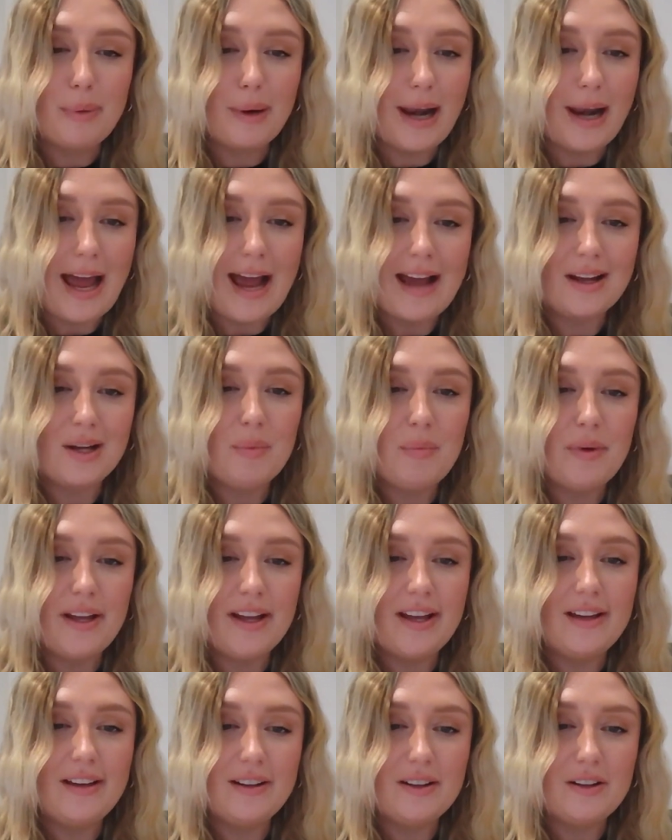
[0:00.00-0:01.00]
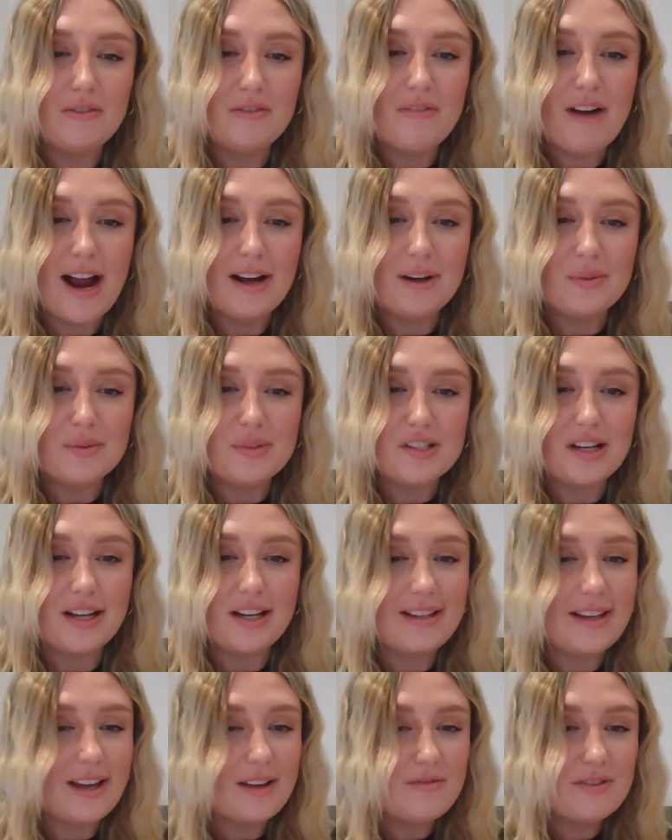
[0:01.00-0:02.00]
black bit around.
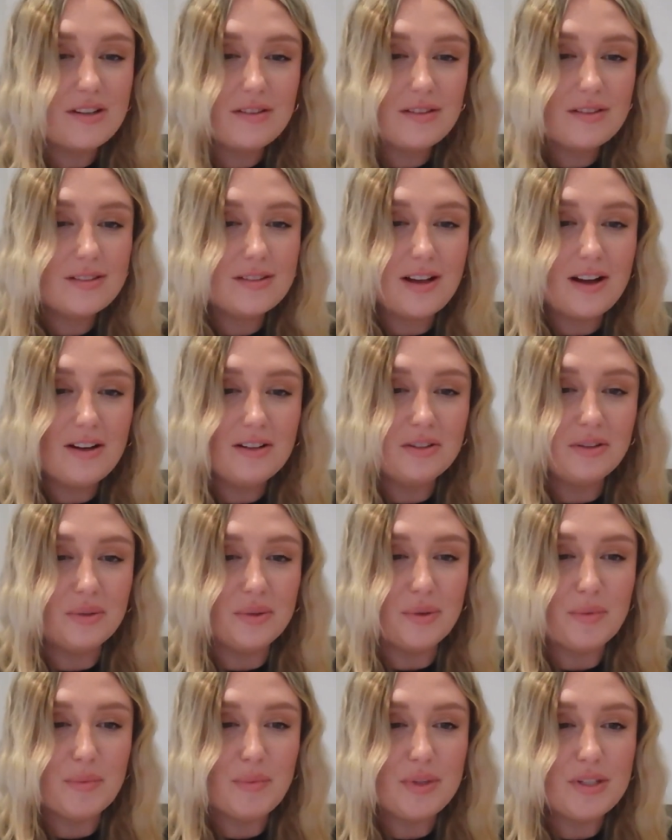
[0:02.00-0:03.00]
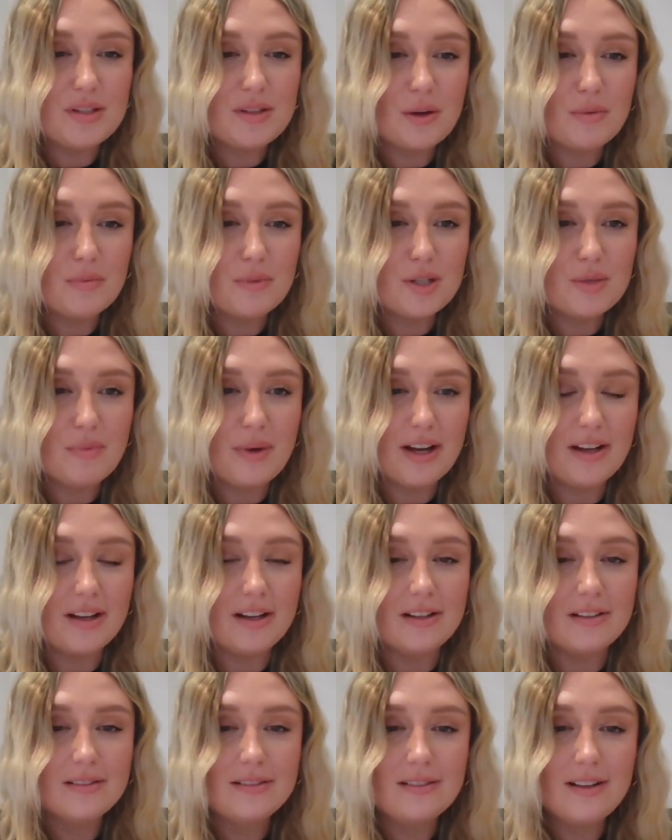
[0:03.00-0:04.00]
Like, get rid of the circle. It would be so much
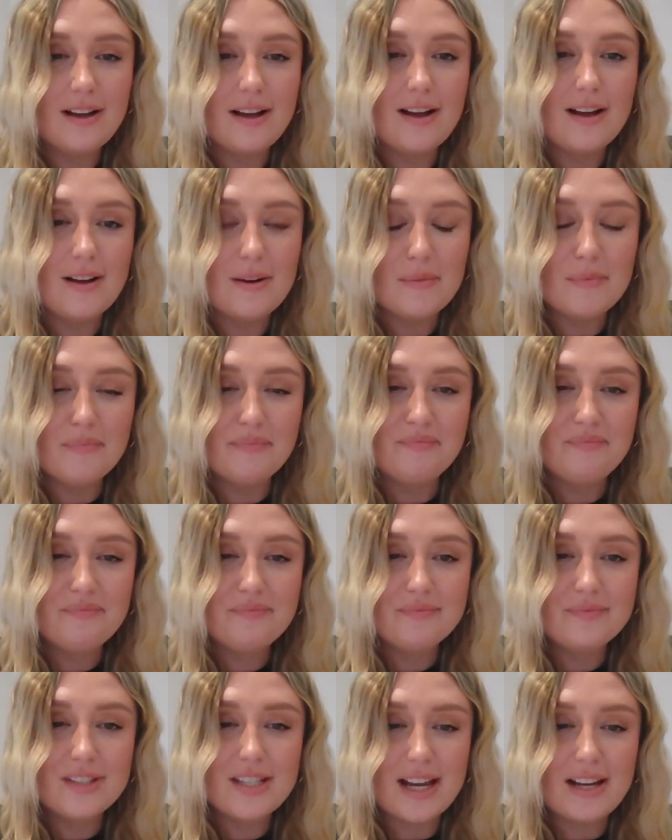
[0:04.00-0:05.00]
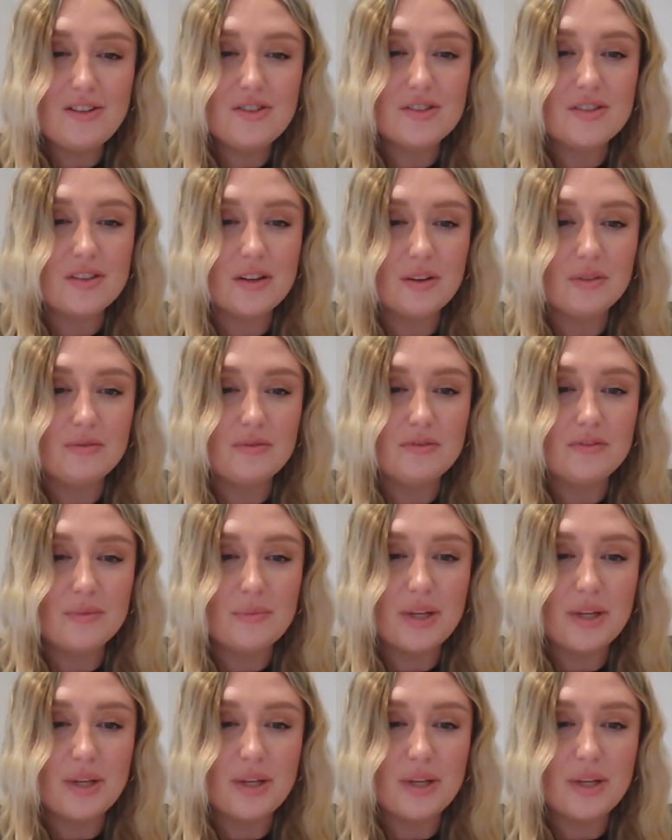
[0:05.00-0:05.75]
better. Danger zone for